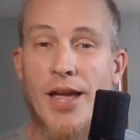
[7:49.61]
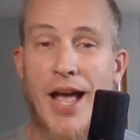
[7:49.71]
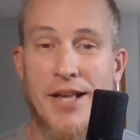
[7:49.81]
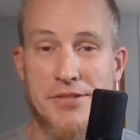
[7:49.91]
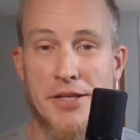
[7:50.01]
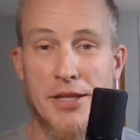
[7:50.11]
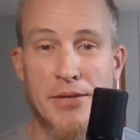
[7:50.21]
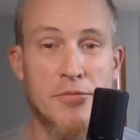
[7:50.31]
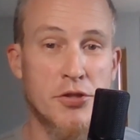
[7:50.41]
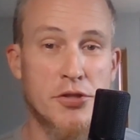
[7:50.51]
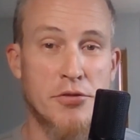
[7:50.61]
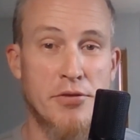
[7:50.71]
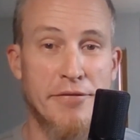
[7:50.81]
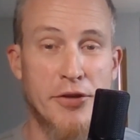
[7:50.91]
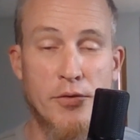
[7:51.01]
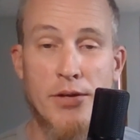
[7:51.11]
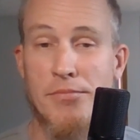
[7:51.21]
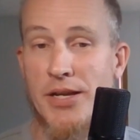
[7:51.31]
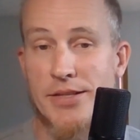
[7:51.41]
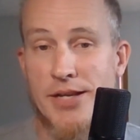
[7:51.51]
asking them just to review it
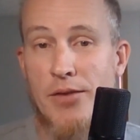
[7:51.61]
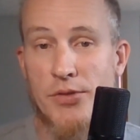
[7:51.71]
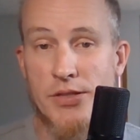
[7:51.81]
because I was